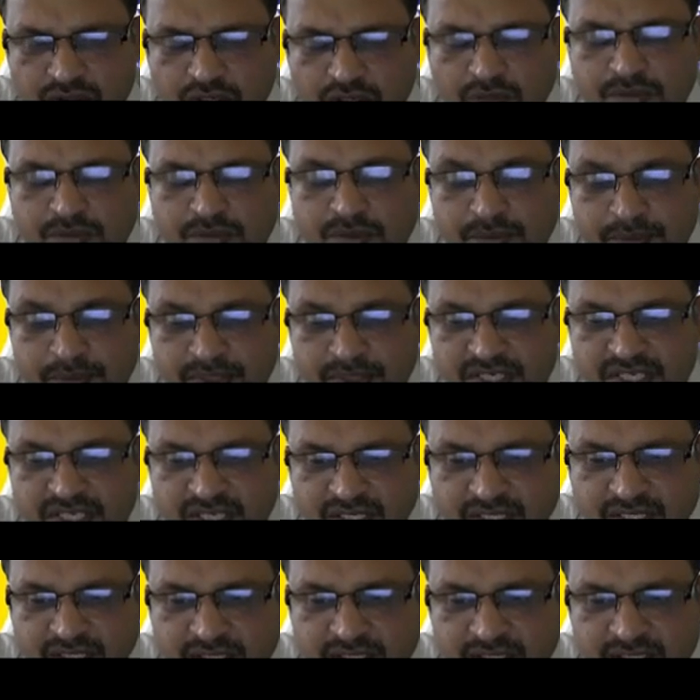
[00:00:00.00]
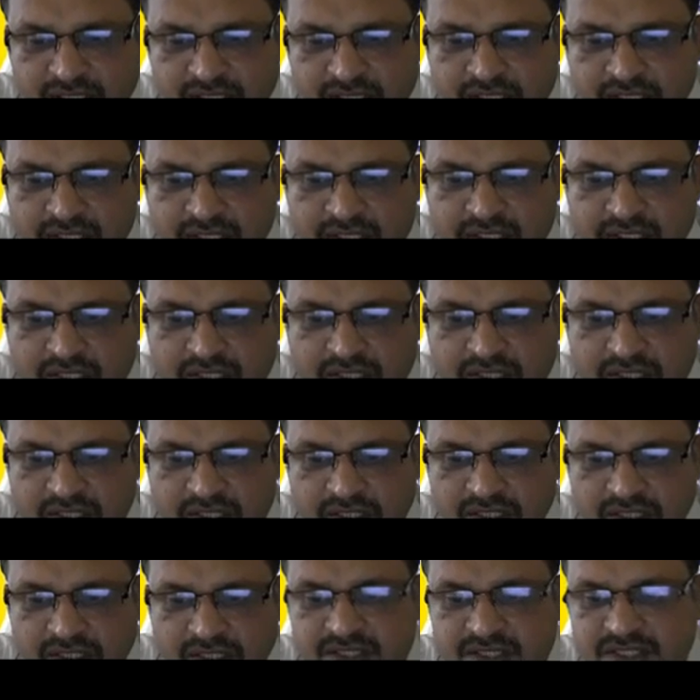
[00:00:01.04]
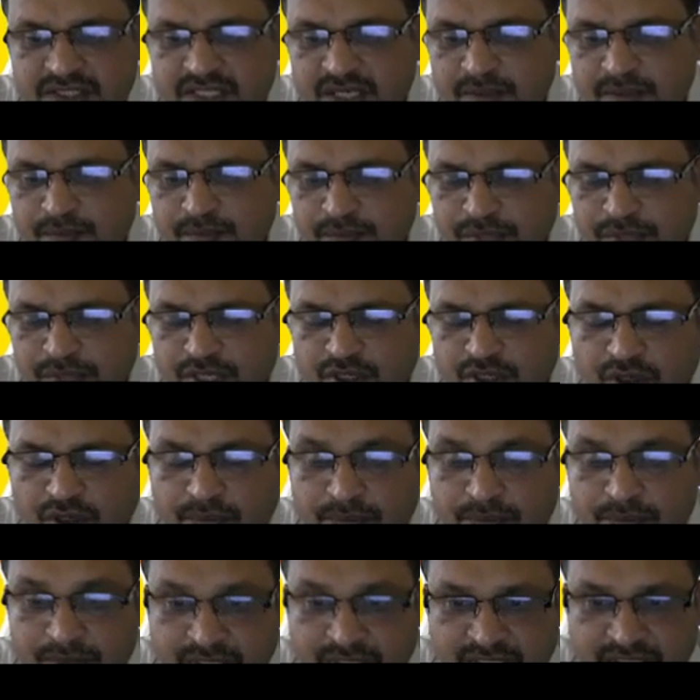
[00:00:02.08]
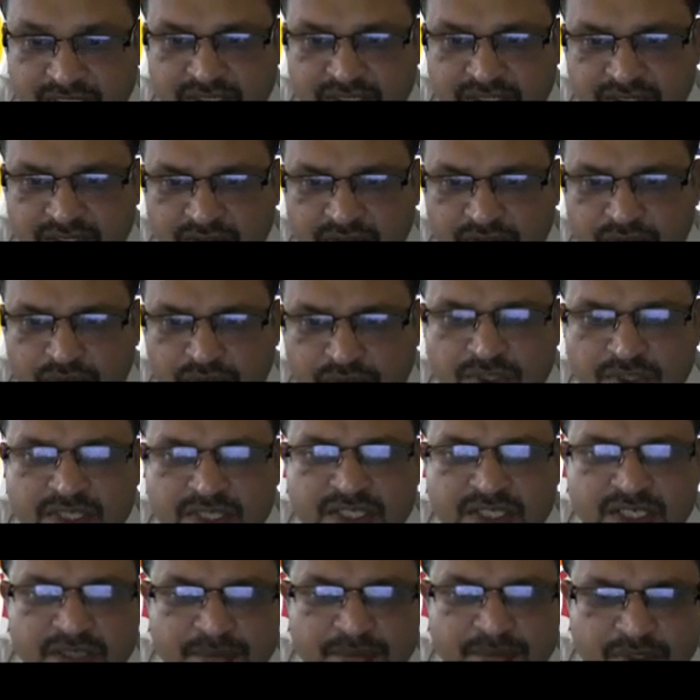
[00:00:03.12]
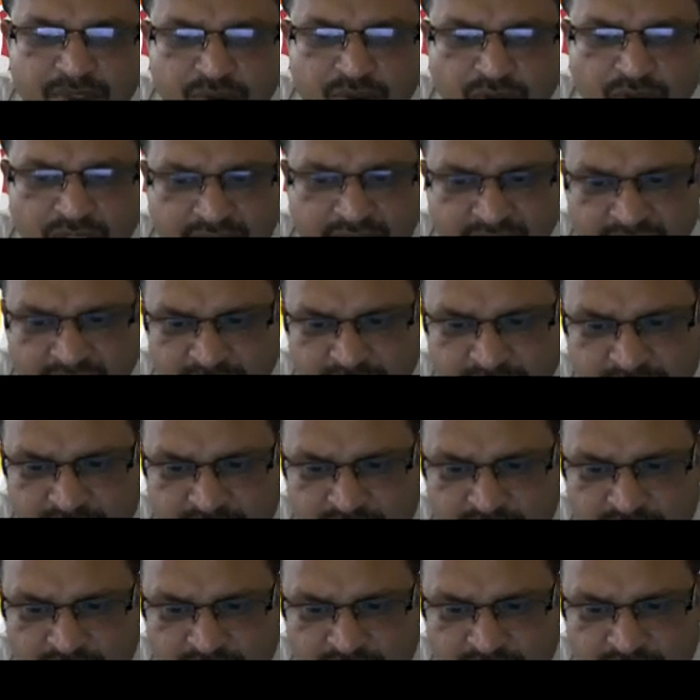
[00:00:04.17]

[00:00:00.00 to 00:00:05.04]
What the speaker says: of the pinion, the same pair of teeth will come in contact with each